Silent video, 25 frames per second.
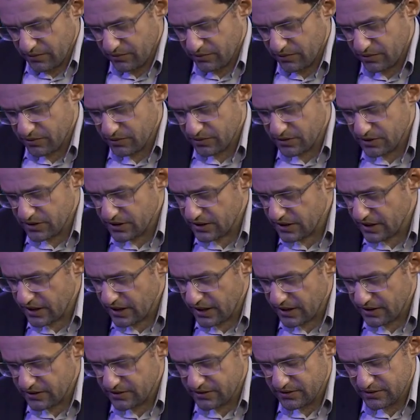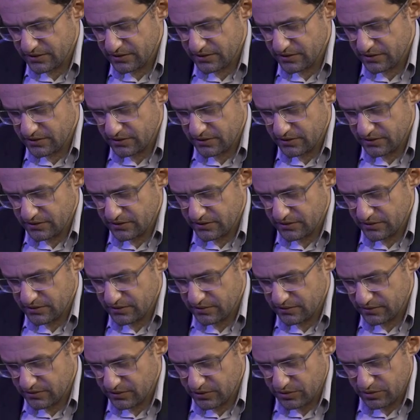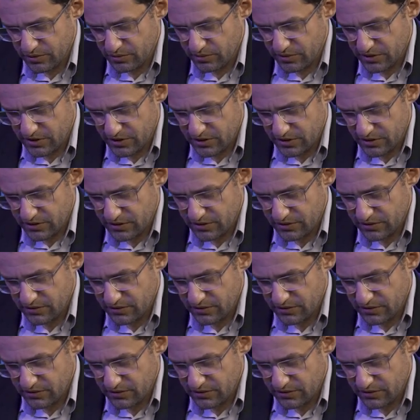Rook d8, good question.